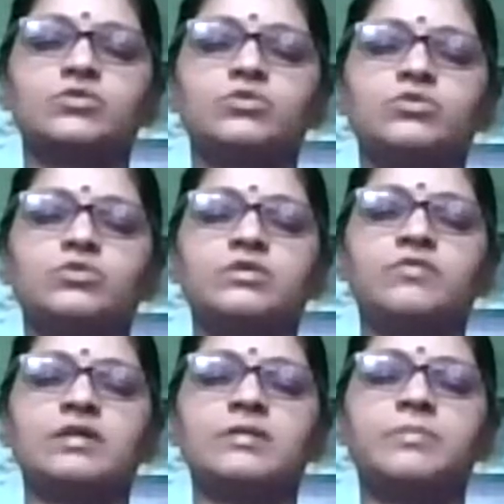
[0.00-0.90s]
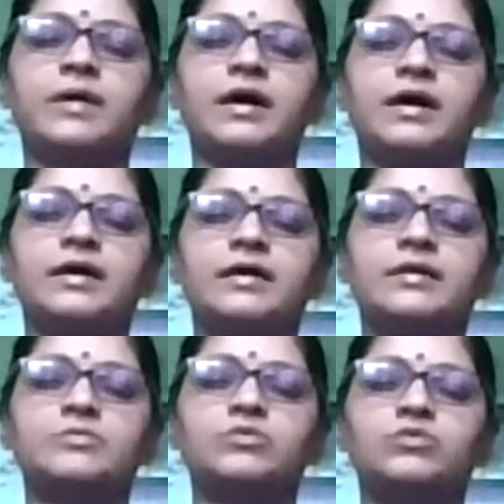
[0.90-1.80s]
through the
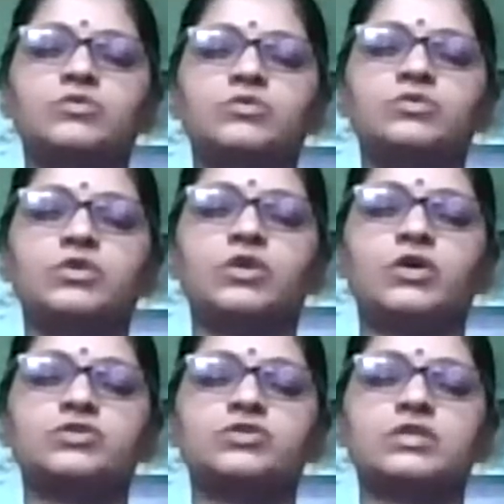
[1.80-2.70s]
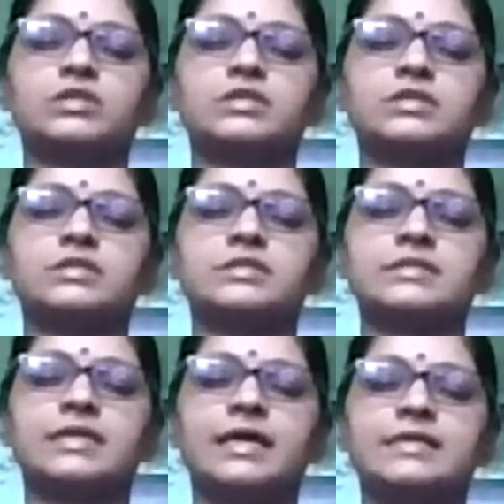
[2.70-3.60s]
windpipe, through the nostrils,
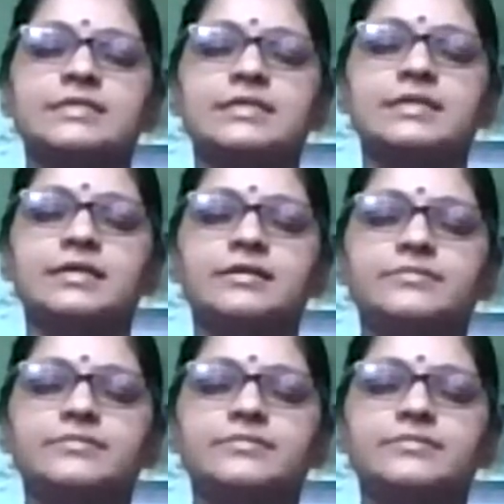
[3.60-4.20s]
and exiting.